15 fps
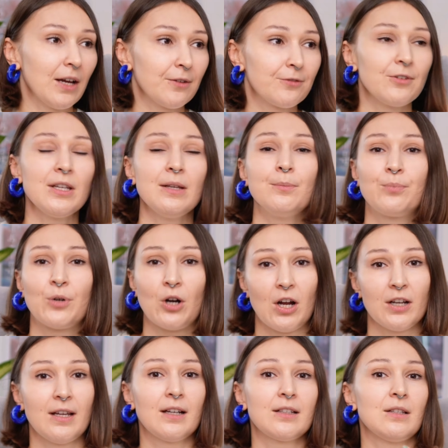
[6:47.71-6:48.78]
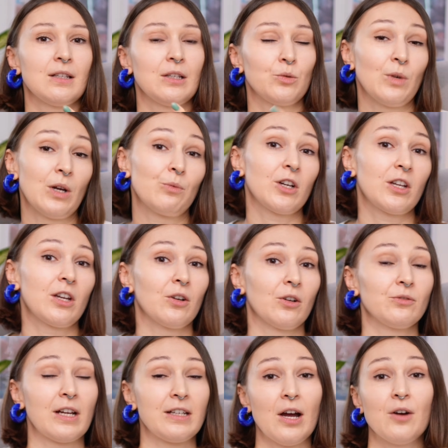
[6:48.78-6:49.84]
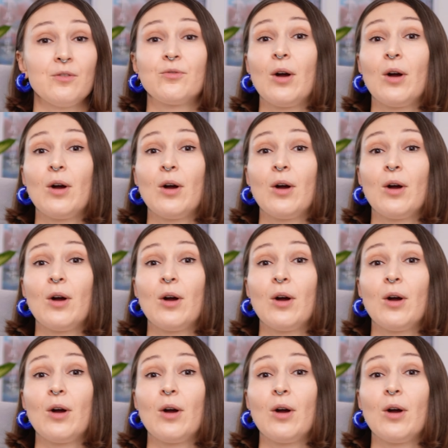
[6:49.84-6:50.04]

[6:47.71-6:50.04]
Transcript: every product that we're working on right now,